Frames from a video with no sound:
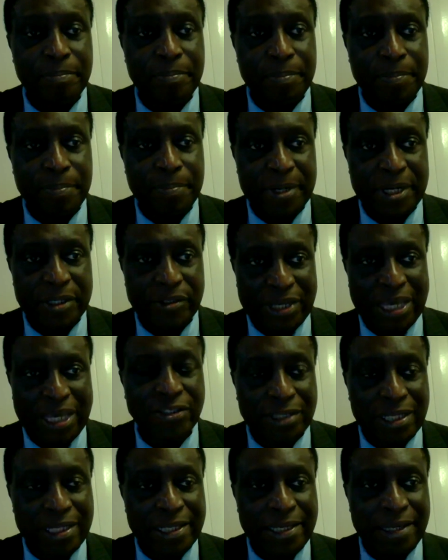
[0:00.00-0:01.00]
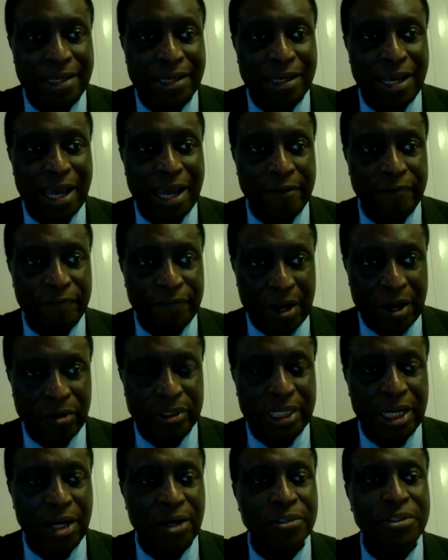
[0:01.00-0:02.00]
precisely, I
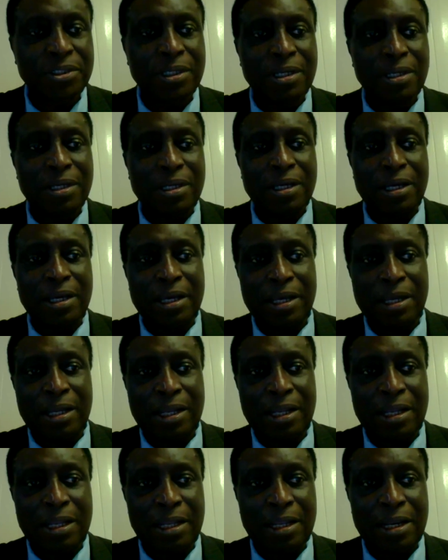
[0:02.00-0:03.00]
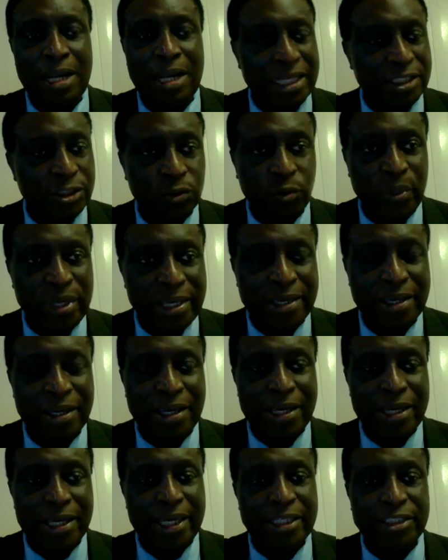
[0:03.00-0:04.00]
found out last week,
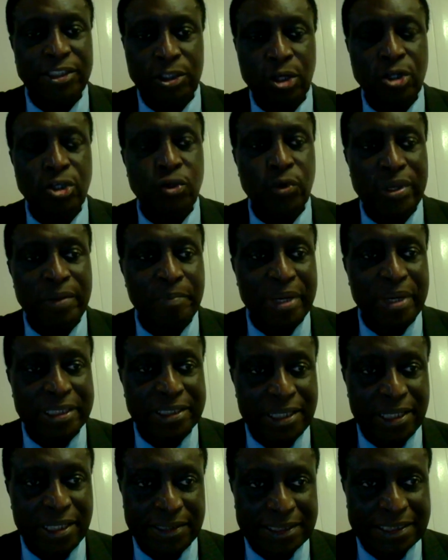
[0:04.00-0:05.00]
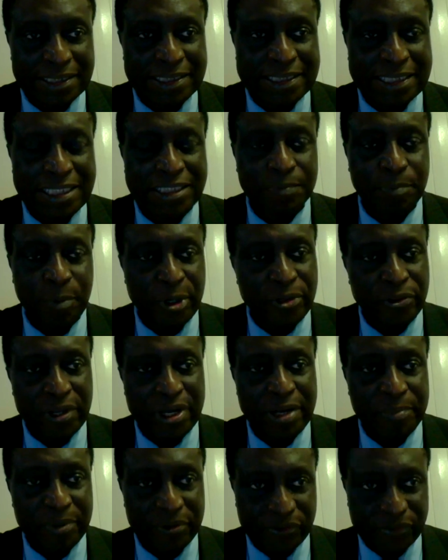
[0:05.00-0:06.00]
is not doing better than
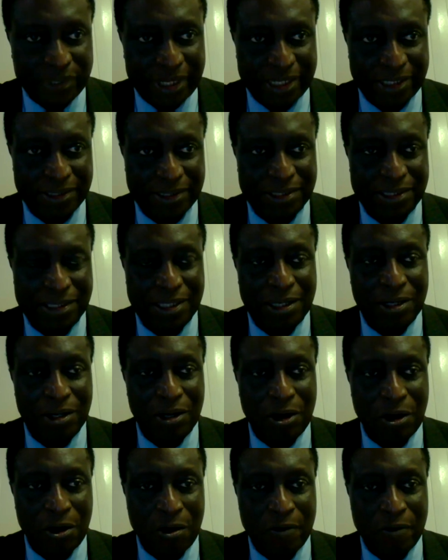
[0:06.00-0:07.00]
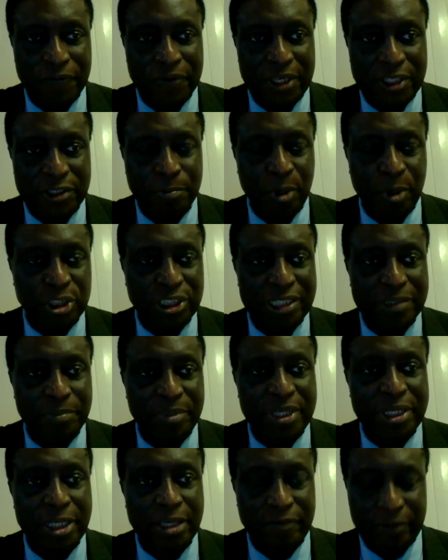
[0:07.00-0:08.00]
6.3% of its budget
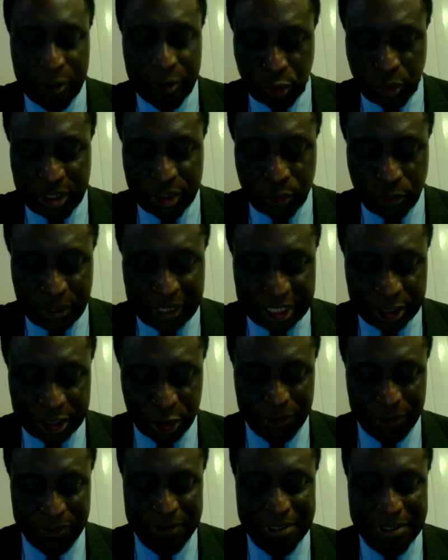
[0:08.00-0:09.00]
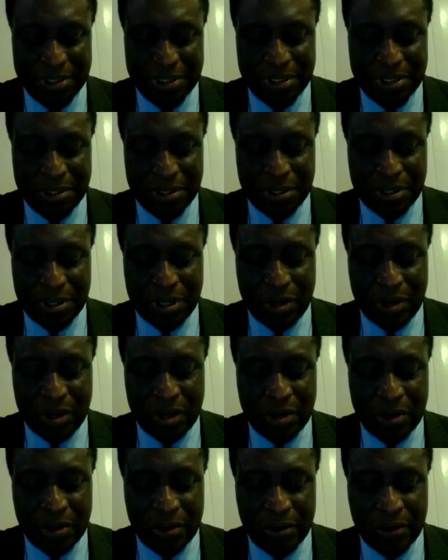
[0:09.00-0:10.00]
being given to education.
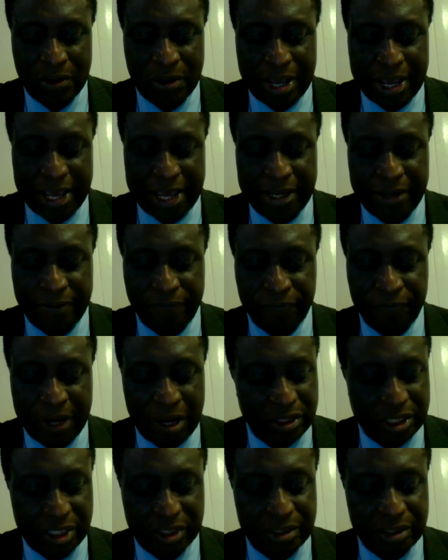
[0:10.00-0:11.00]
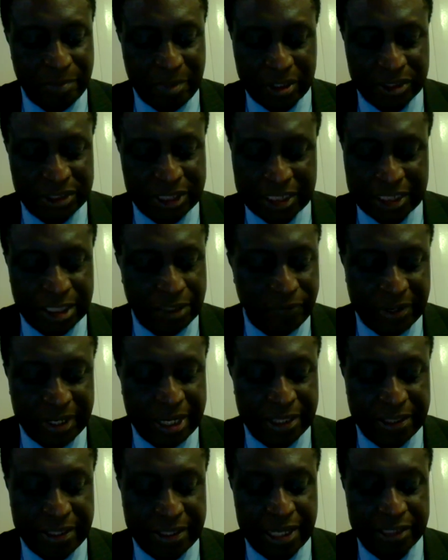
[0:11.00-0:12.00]
I found out about South
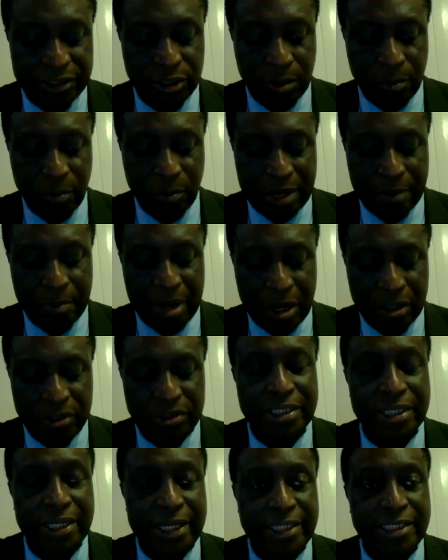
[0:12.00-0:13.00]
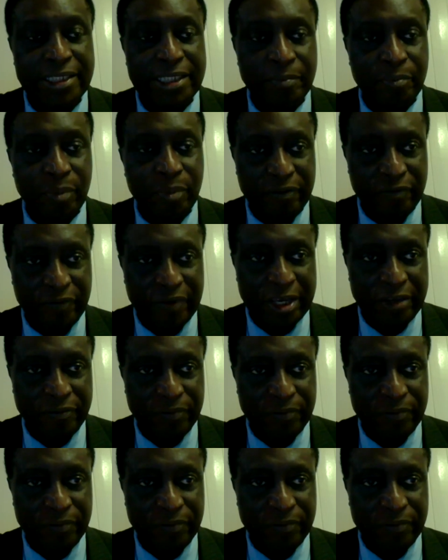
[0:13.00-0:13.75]
Africa, they are somewhere about 18.5%.